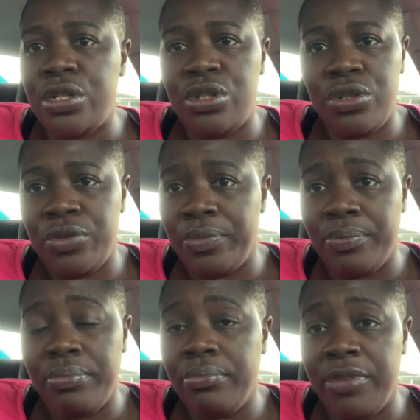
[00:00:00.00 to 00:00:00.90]
to do
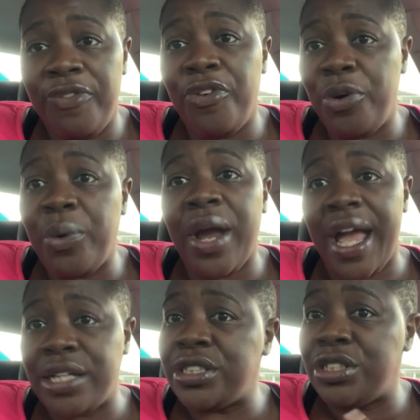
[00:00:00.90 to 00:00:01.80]
before we're
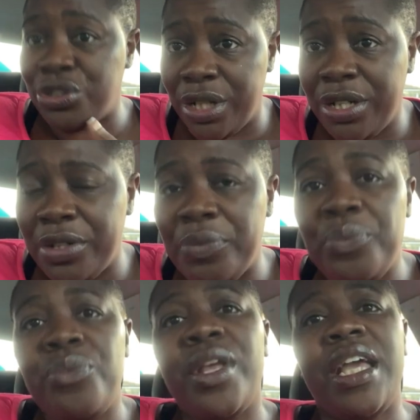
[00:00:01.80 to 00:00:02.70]
actually triggered
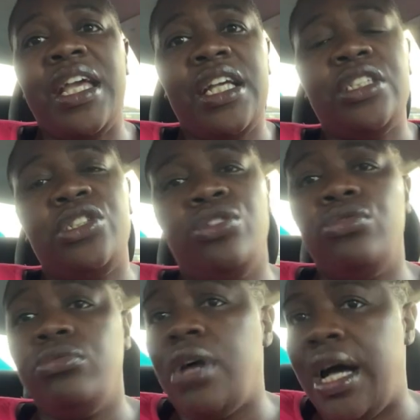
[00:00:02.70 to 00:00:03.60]
is
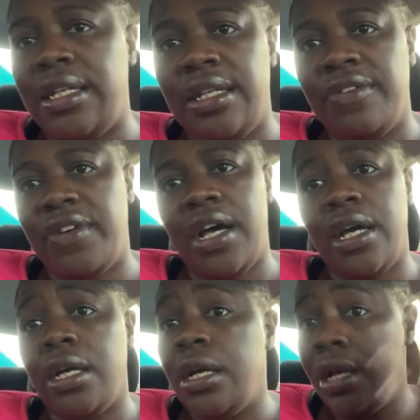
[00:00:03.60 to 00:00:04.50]
to
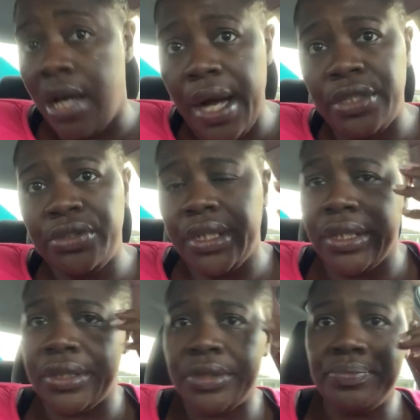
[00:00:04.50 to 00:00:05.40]
identify our
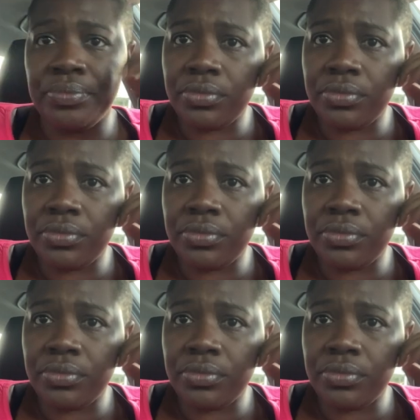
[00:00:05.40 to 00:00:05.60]
triggers,